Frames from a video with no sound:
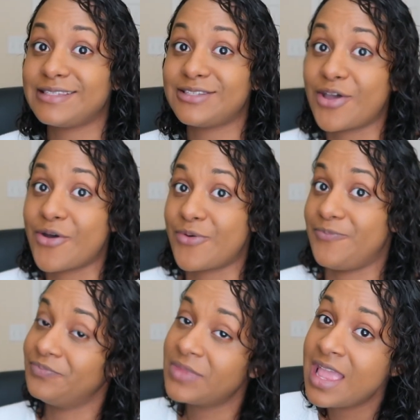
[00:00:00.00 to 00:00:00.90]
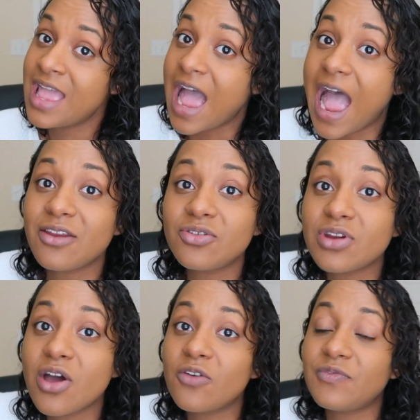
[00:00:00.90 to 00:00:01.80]
So I don't
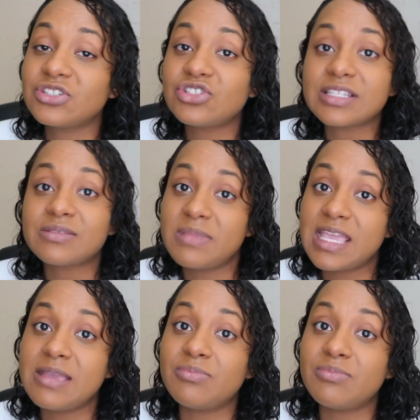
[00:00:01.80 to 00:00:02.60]
know if it's just me,